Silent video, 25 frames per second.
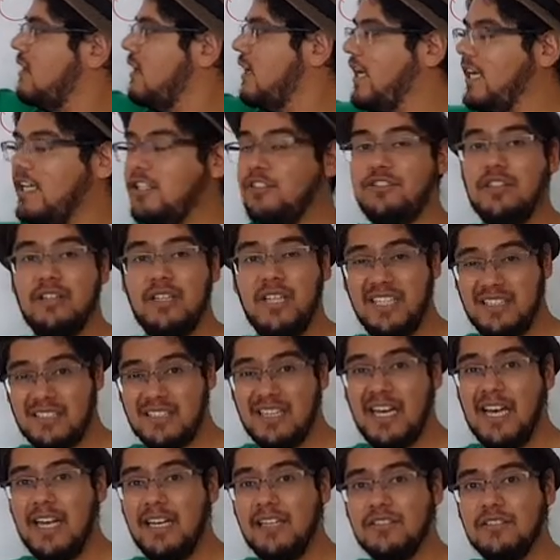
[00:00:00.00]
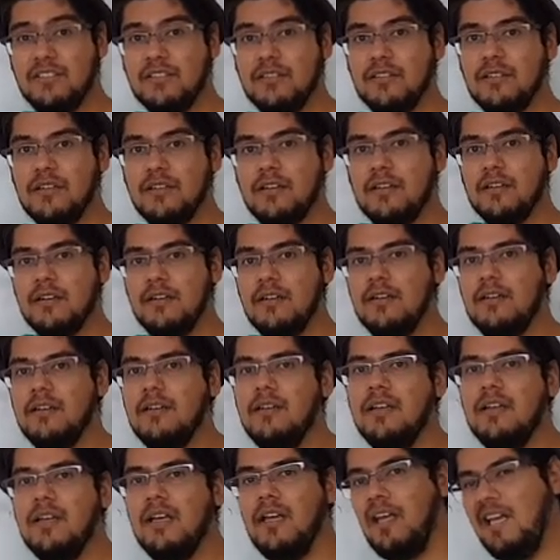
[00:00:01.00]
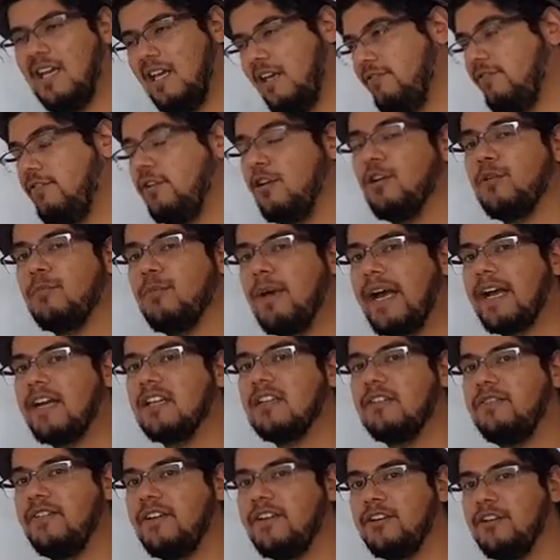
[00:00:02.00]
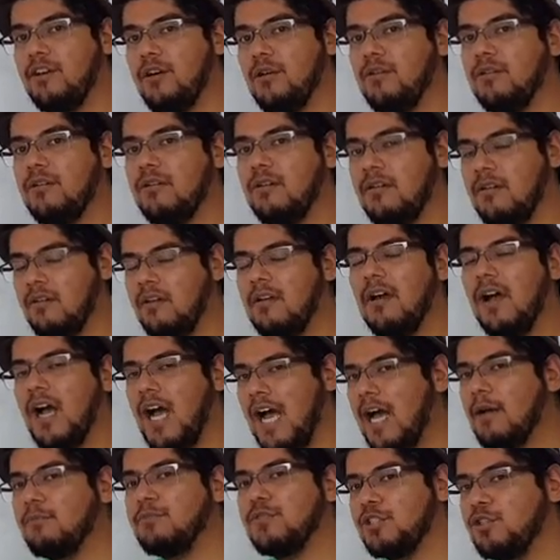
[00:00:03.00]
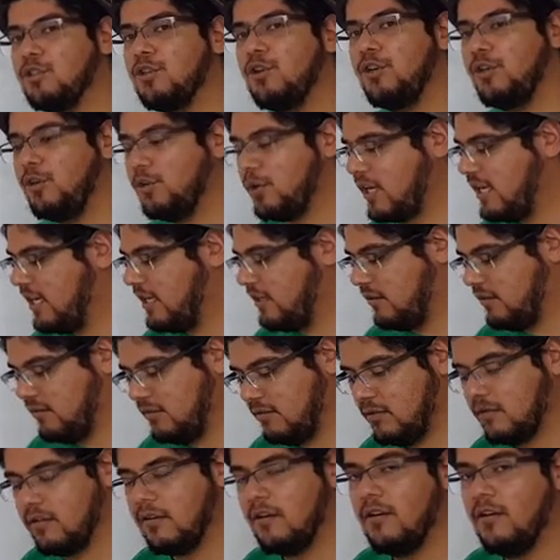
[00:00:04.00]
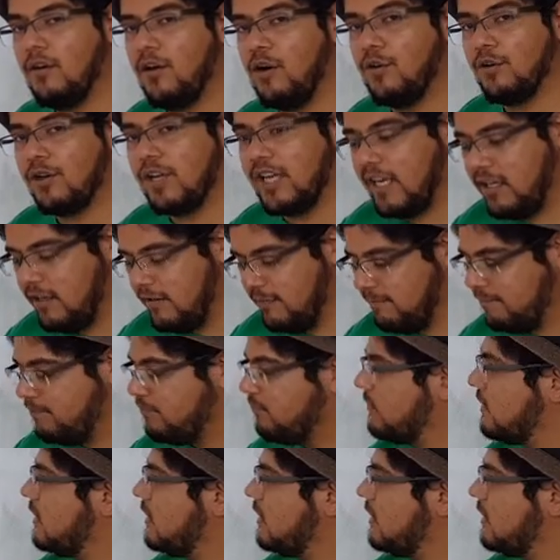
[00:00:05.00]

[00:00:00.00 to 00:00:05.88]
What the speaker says: into this, guys? If you look back at the video, I'm sure you can, okay?